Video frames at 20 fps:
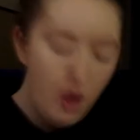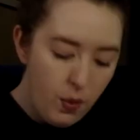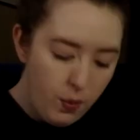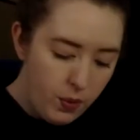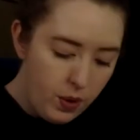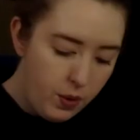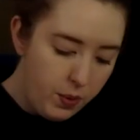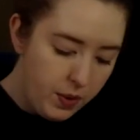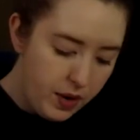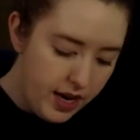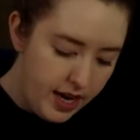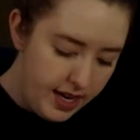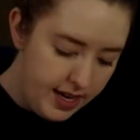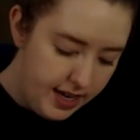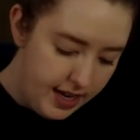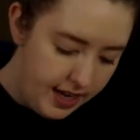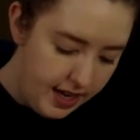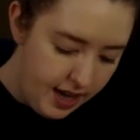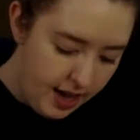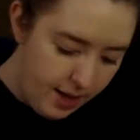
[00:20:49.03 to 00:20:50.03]
what we're
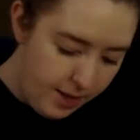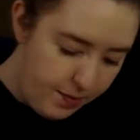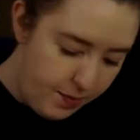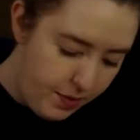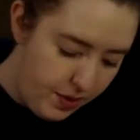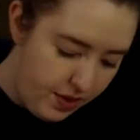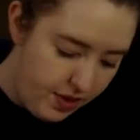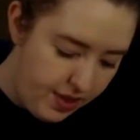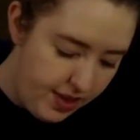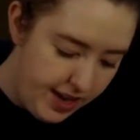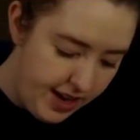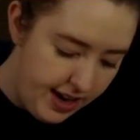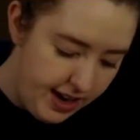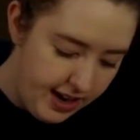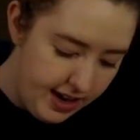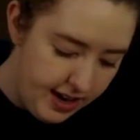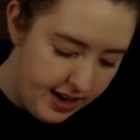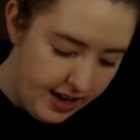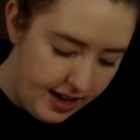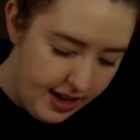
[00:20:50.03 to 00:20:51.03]
ending up with
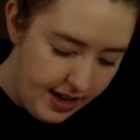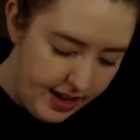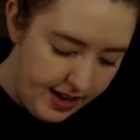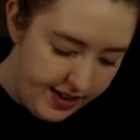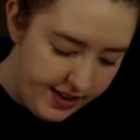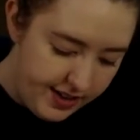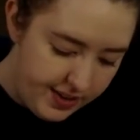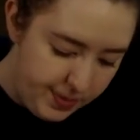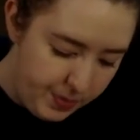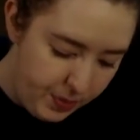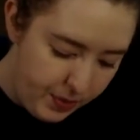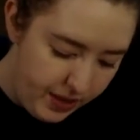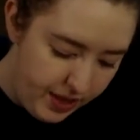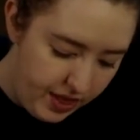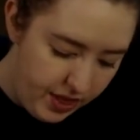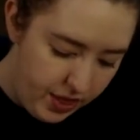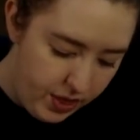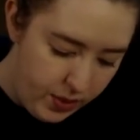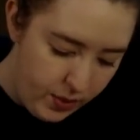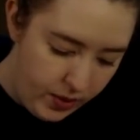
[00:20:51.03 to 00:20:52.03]
there is
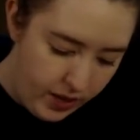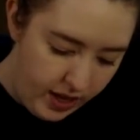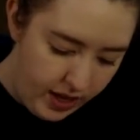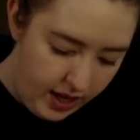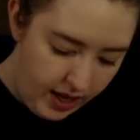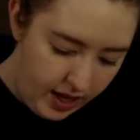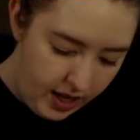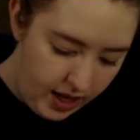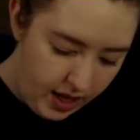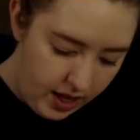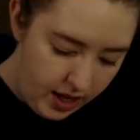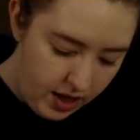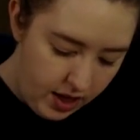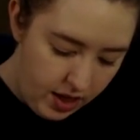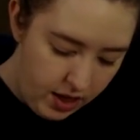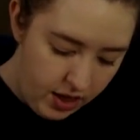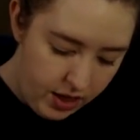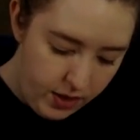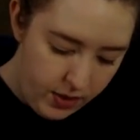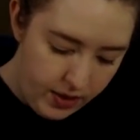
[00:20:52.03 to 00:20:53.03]

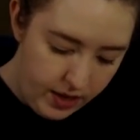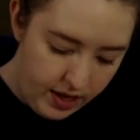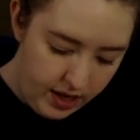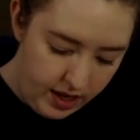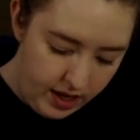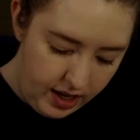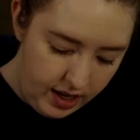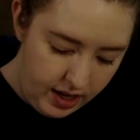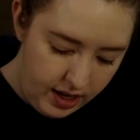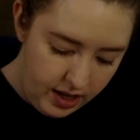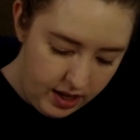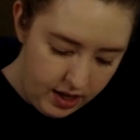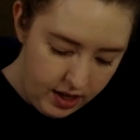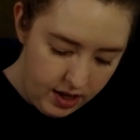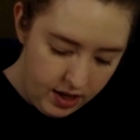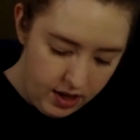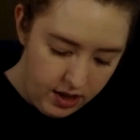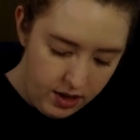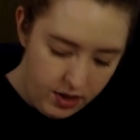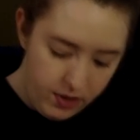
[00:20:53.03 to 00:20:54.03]

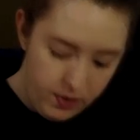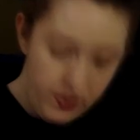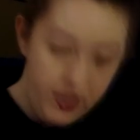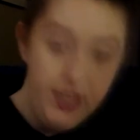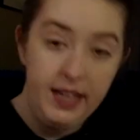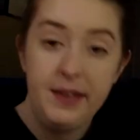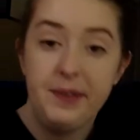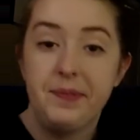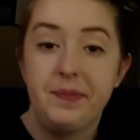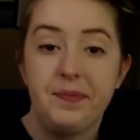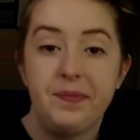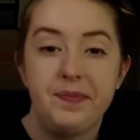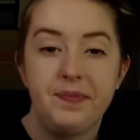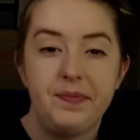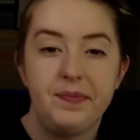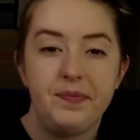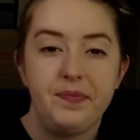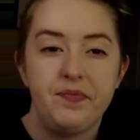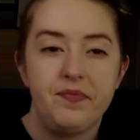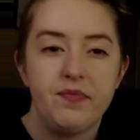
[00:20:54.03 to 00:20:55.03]
0.333.
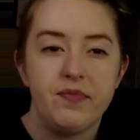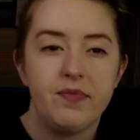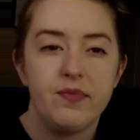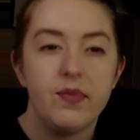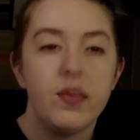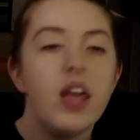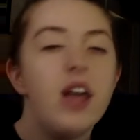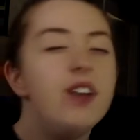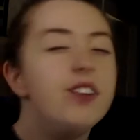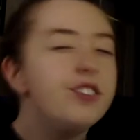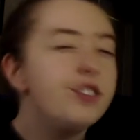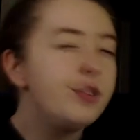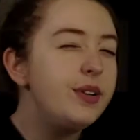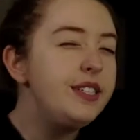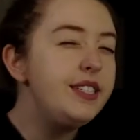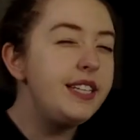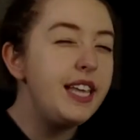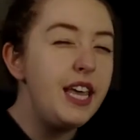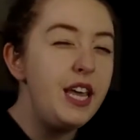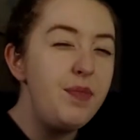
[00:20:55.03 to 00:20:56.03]
So
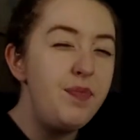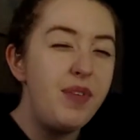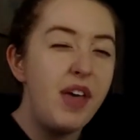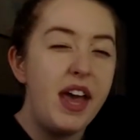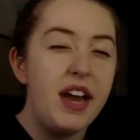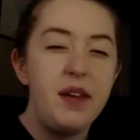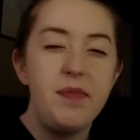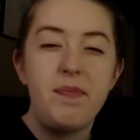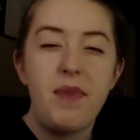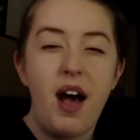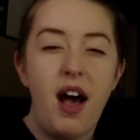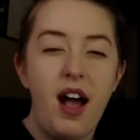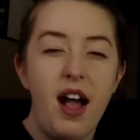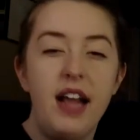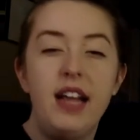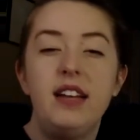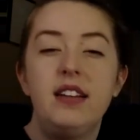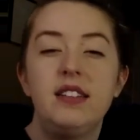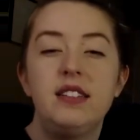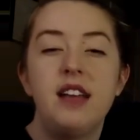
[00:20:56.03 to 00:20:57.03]
let's keep that in
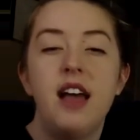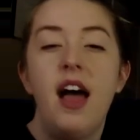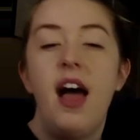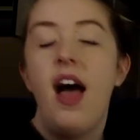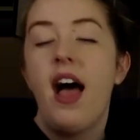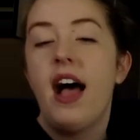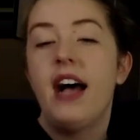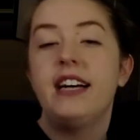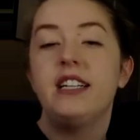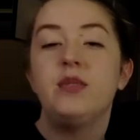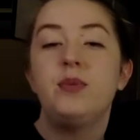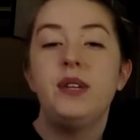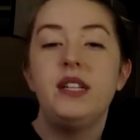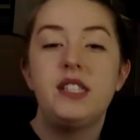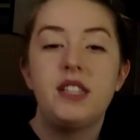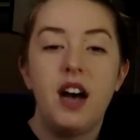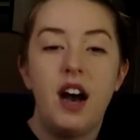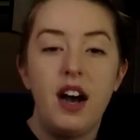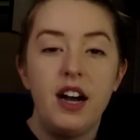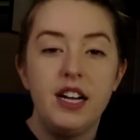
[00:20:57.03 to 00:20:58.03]
mind as we
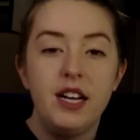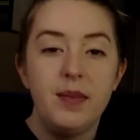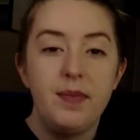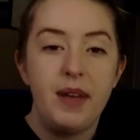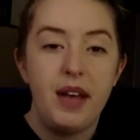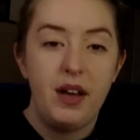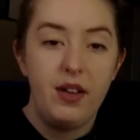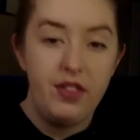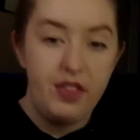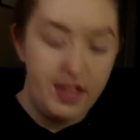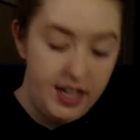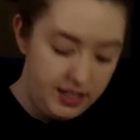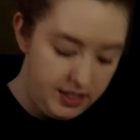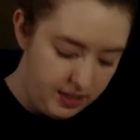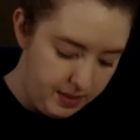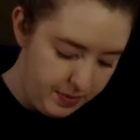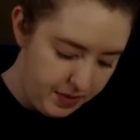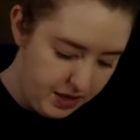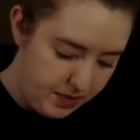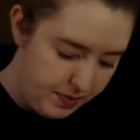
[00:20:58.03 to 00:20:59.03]
talk about this.
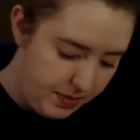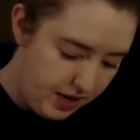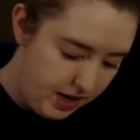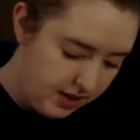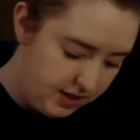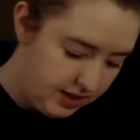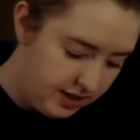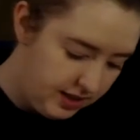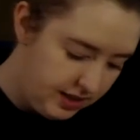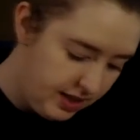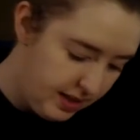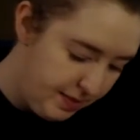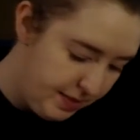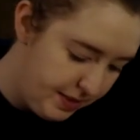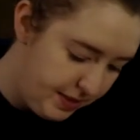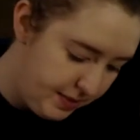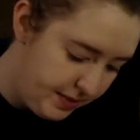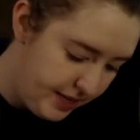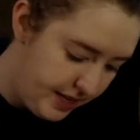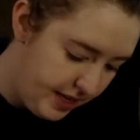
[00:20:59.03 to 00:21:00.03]
I'm going to box this up
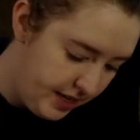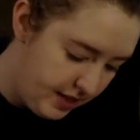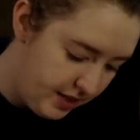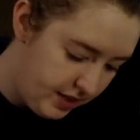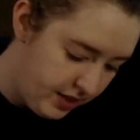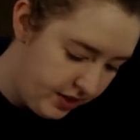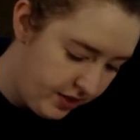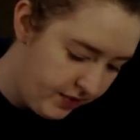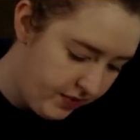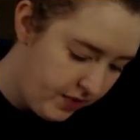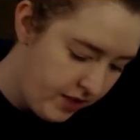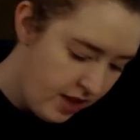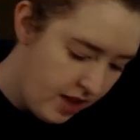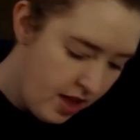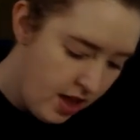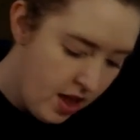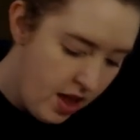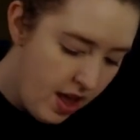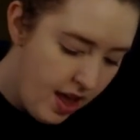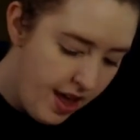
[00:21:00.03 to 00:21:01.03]
as my answer.
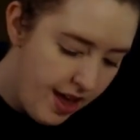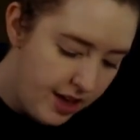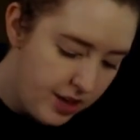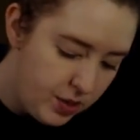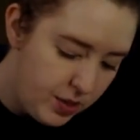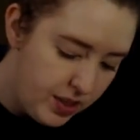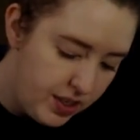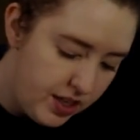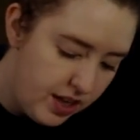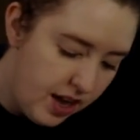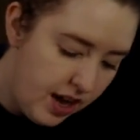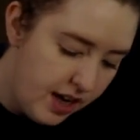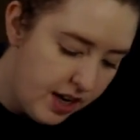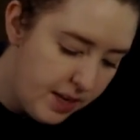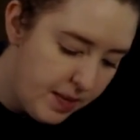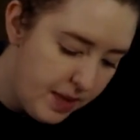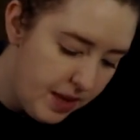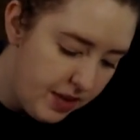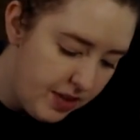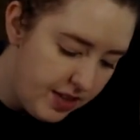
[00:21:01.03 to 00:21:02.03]
As we talk
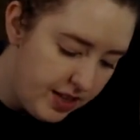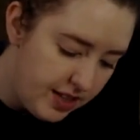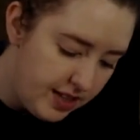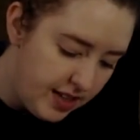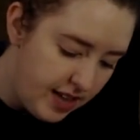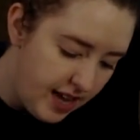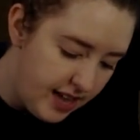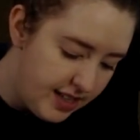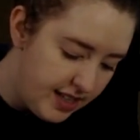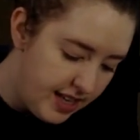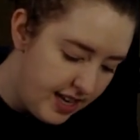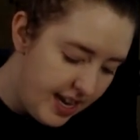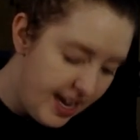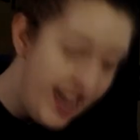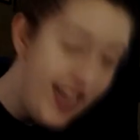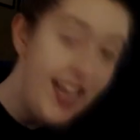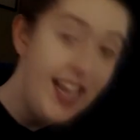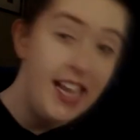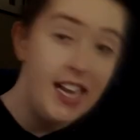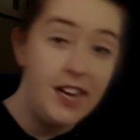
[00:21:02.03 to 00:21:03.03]
about this as an
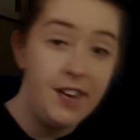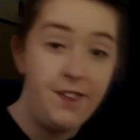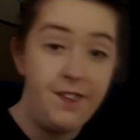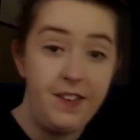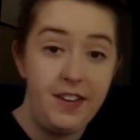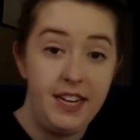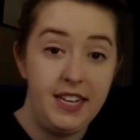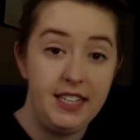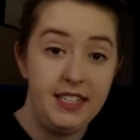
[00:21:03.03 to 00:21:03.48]
infinite